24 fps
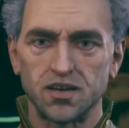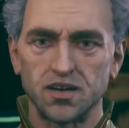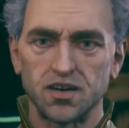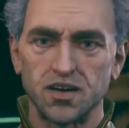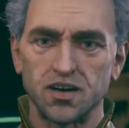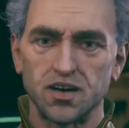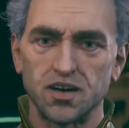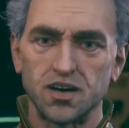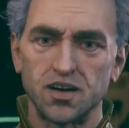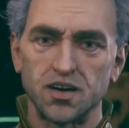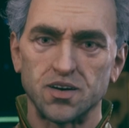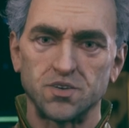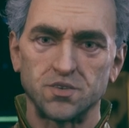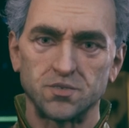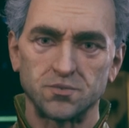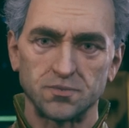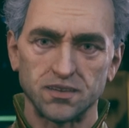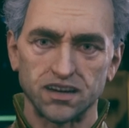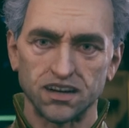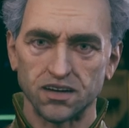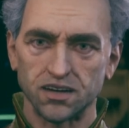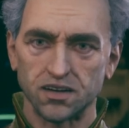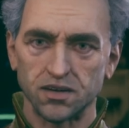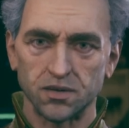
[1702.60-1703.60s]
Ah,
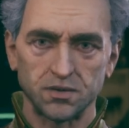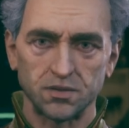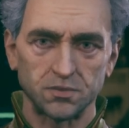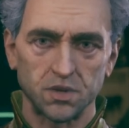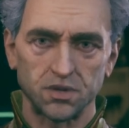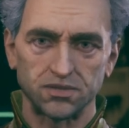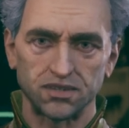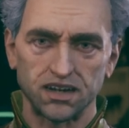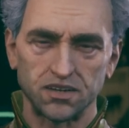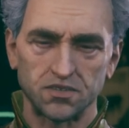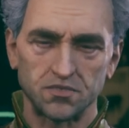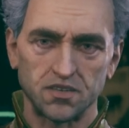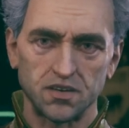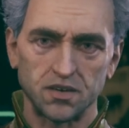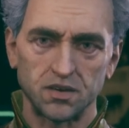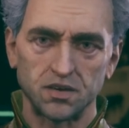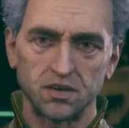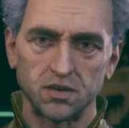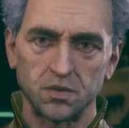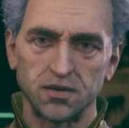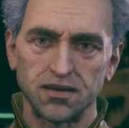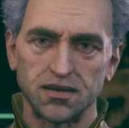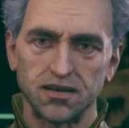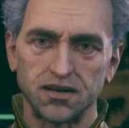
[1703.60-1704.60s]
you begin to perceive the
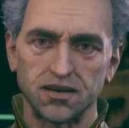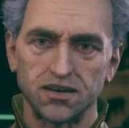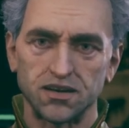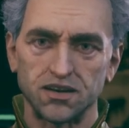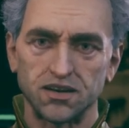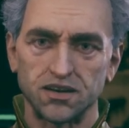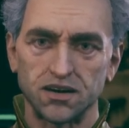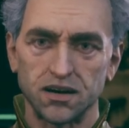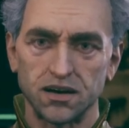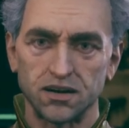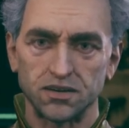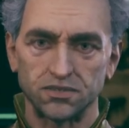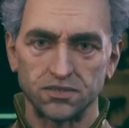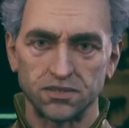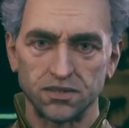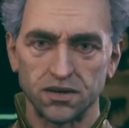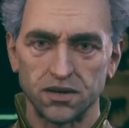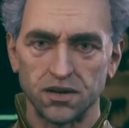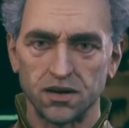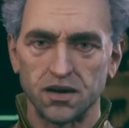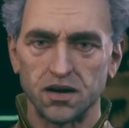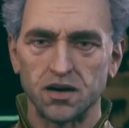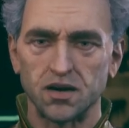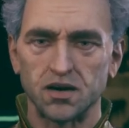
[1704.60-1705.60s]
truth. Yes,
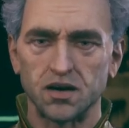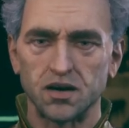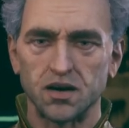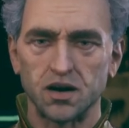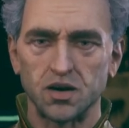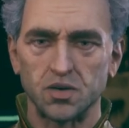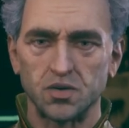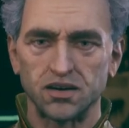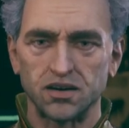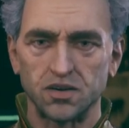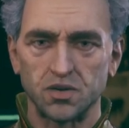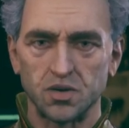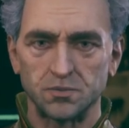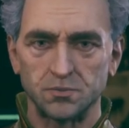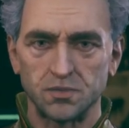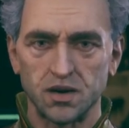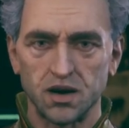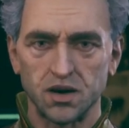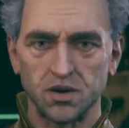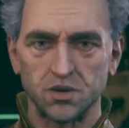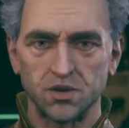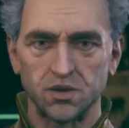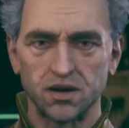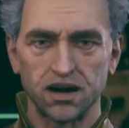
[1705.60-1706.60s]
according to the
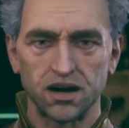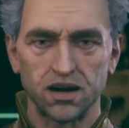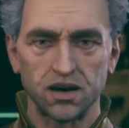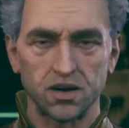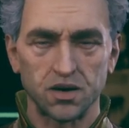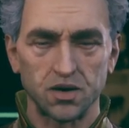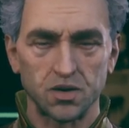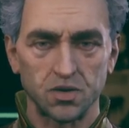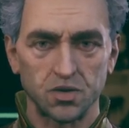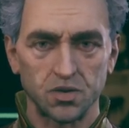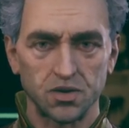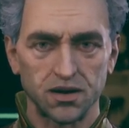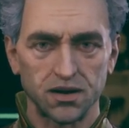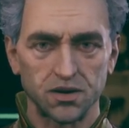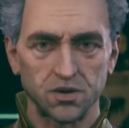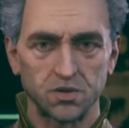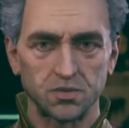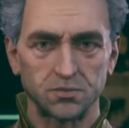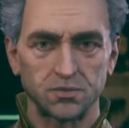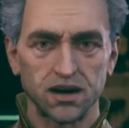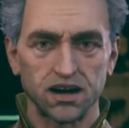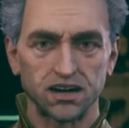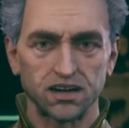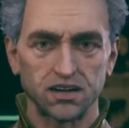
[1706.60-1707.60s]
board and their
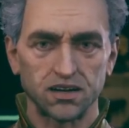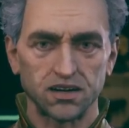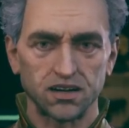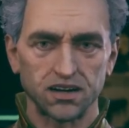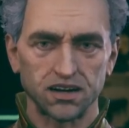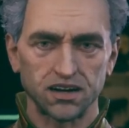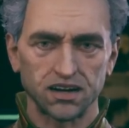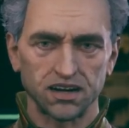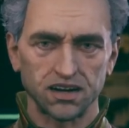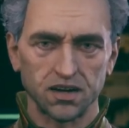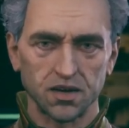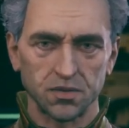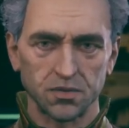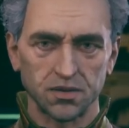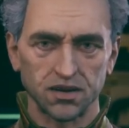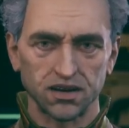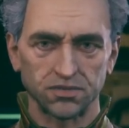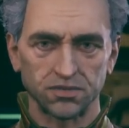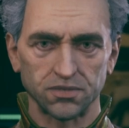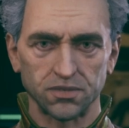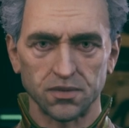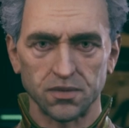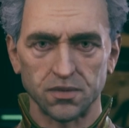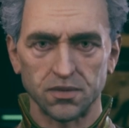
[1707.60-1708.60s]
narrow-minded
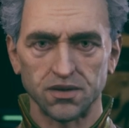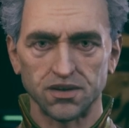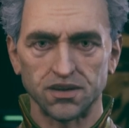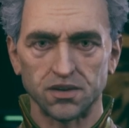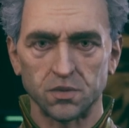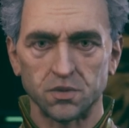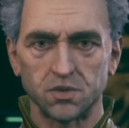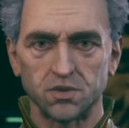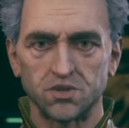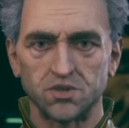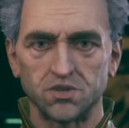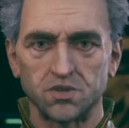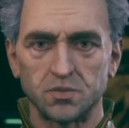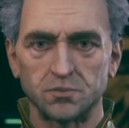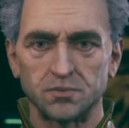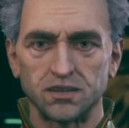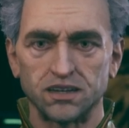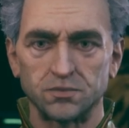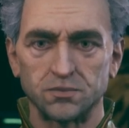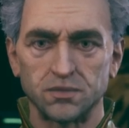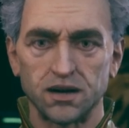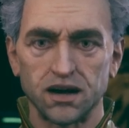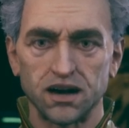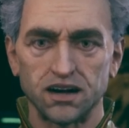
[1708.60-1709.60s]
scientists, you should
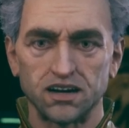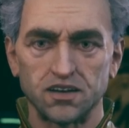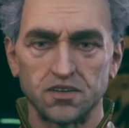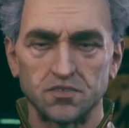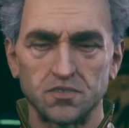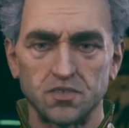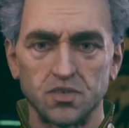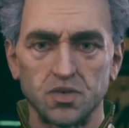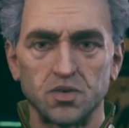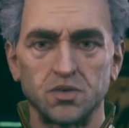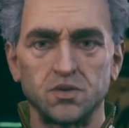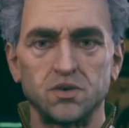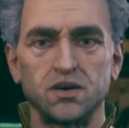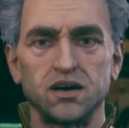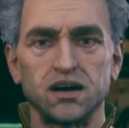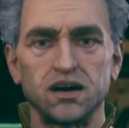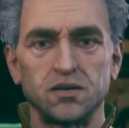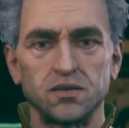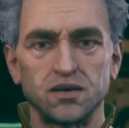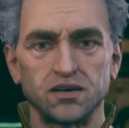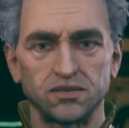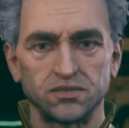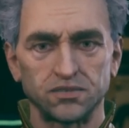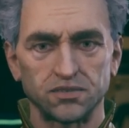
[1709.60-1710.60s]
be a pile of
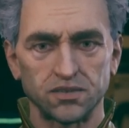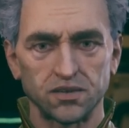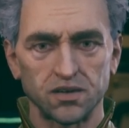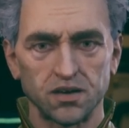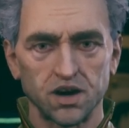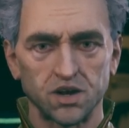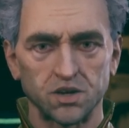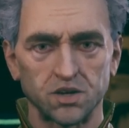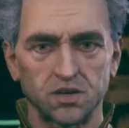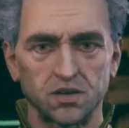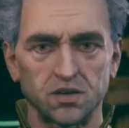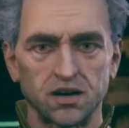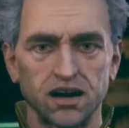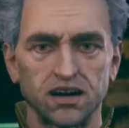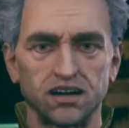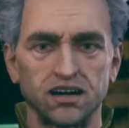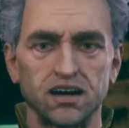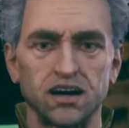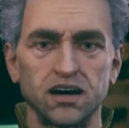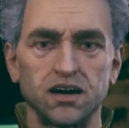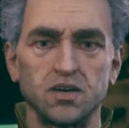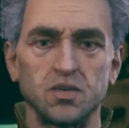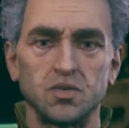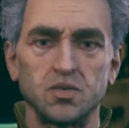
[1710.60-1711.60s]
organic sludge
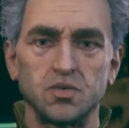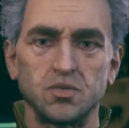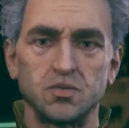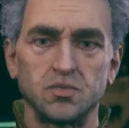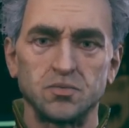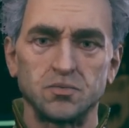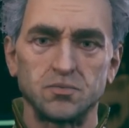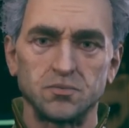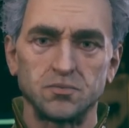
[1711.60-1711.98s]
right now.